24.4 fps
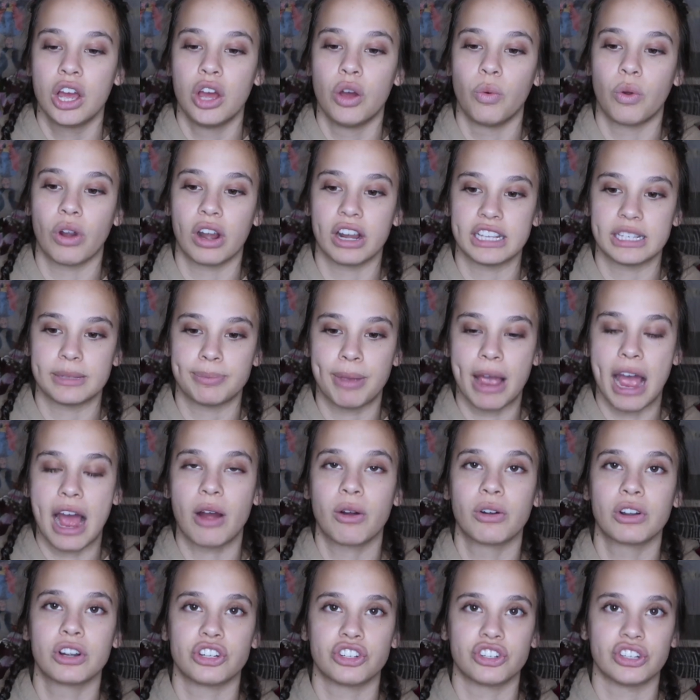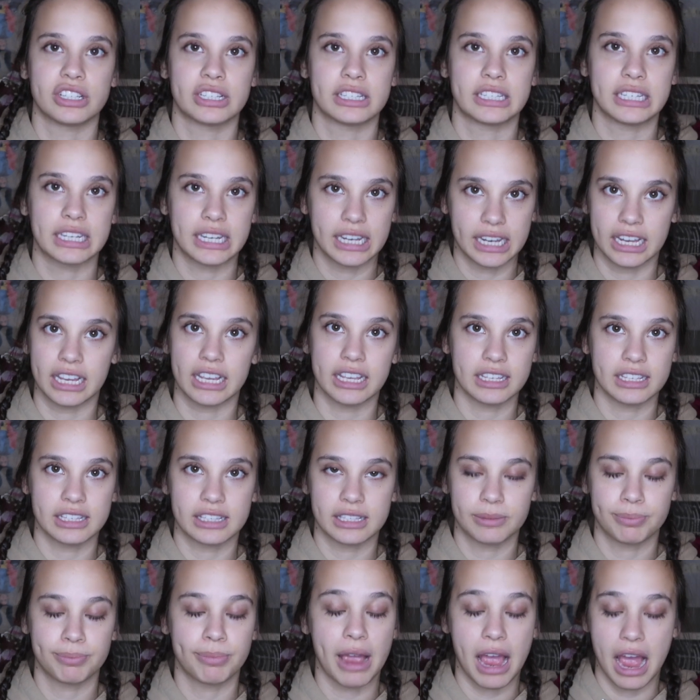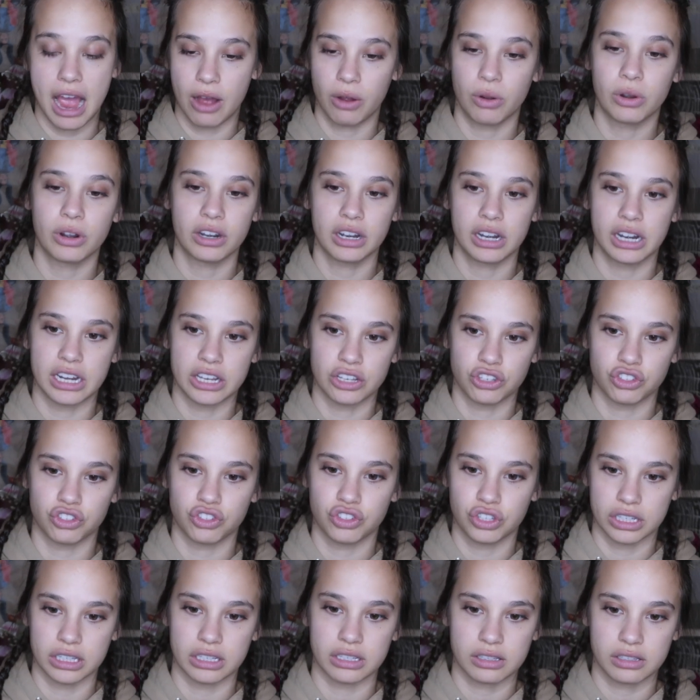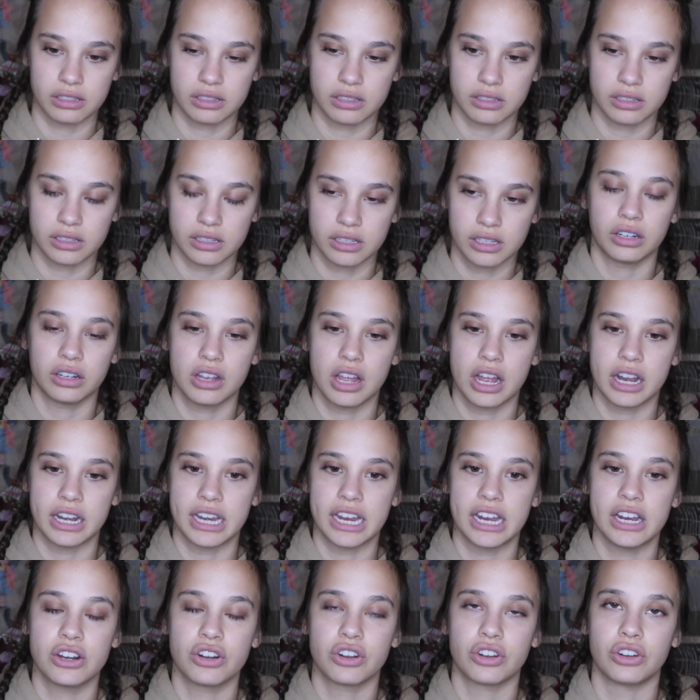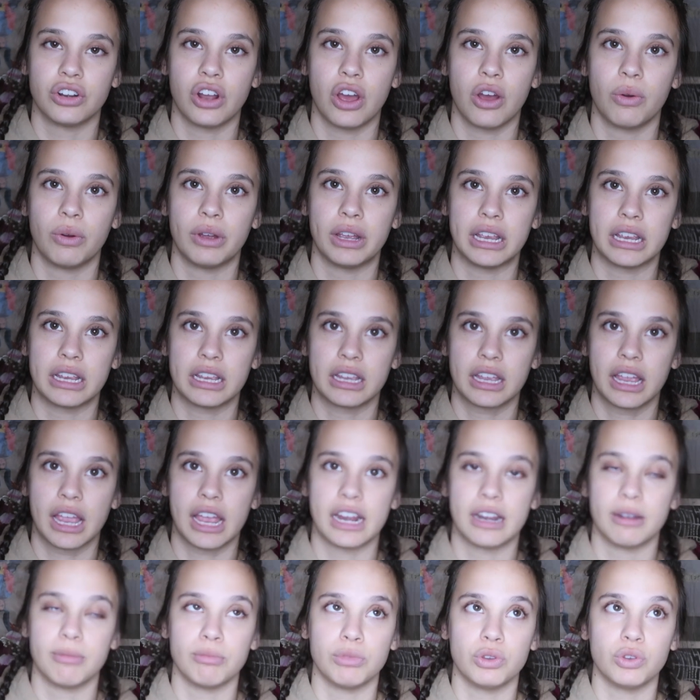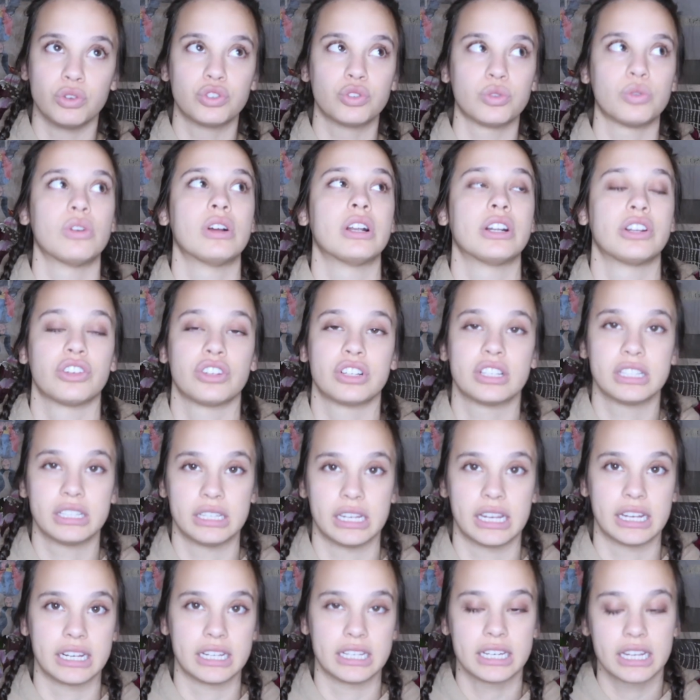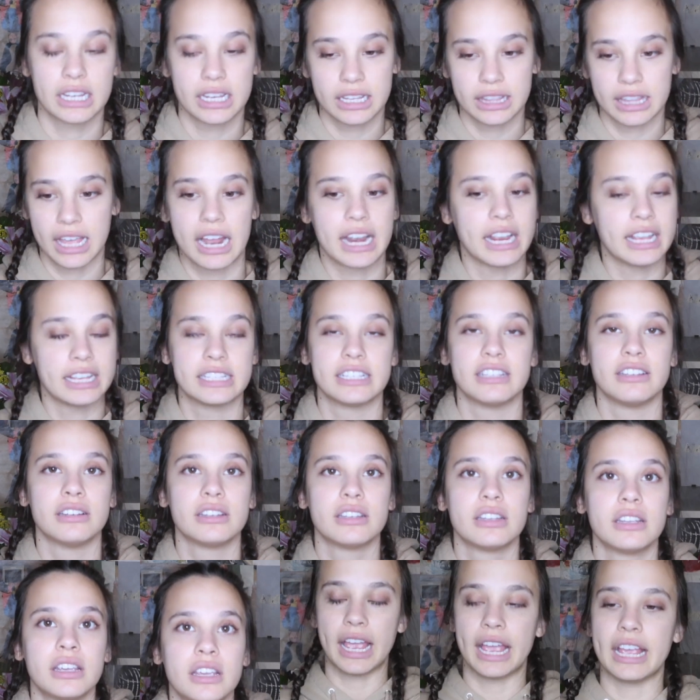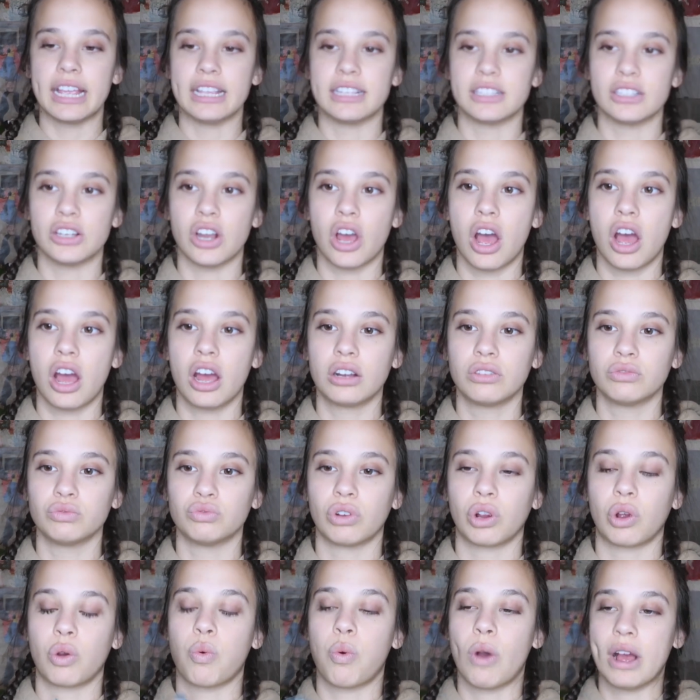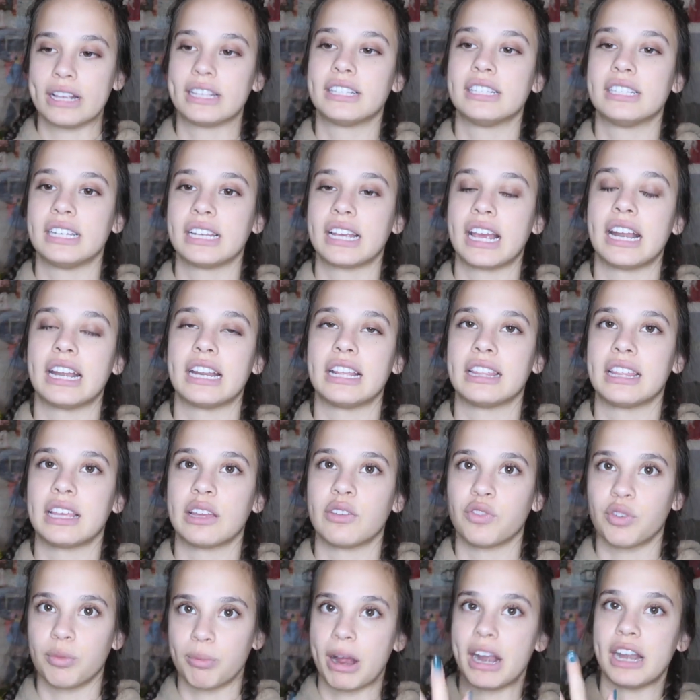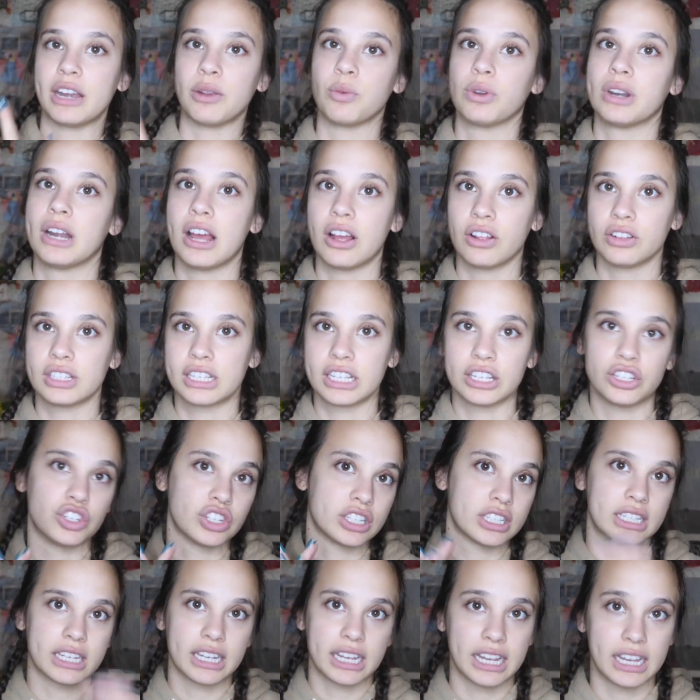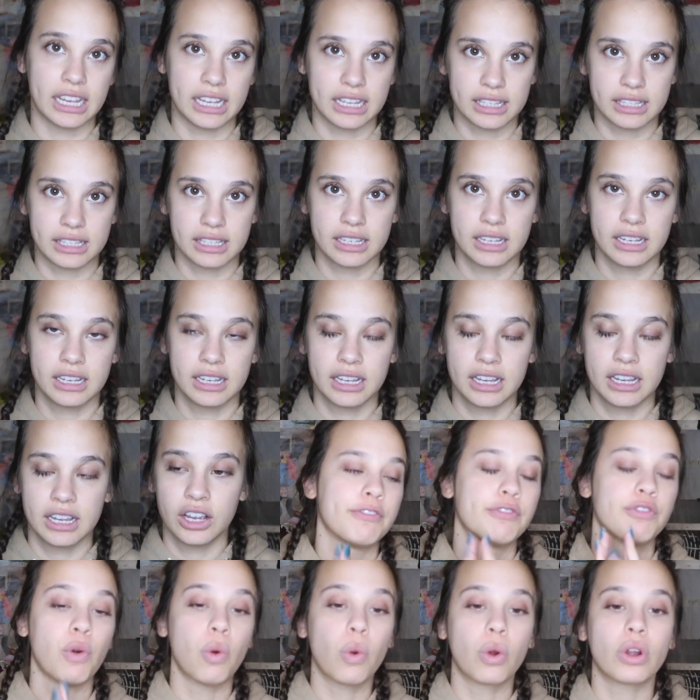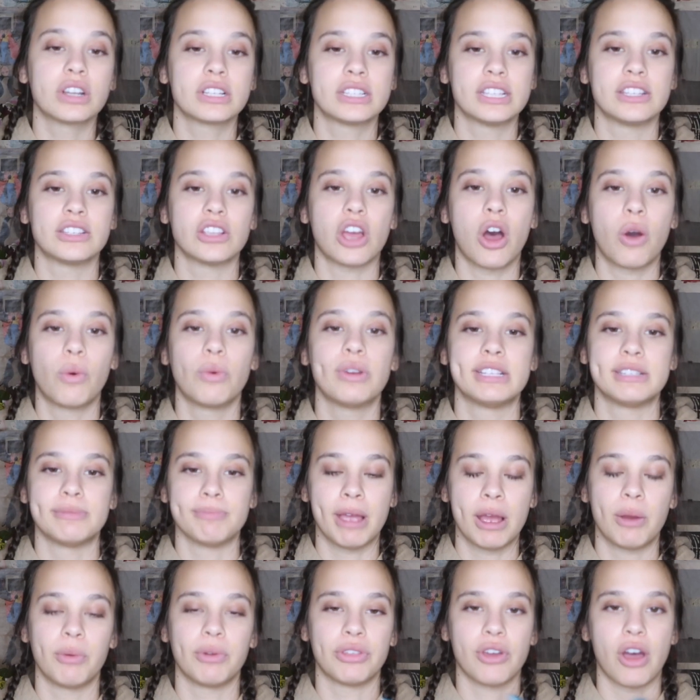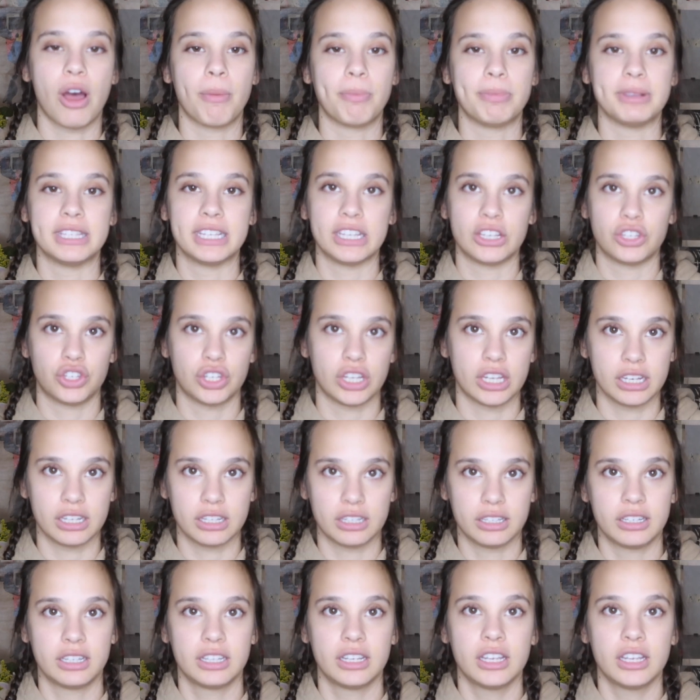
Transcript: Whereas power just is. Power is just an inner knowing and a mutual understanding that isn't is not requesting anything from anyone else. It just is. Force is always met with opposition.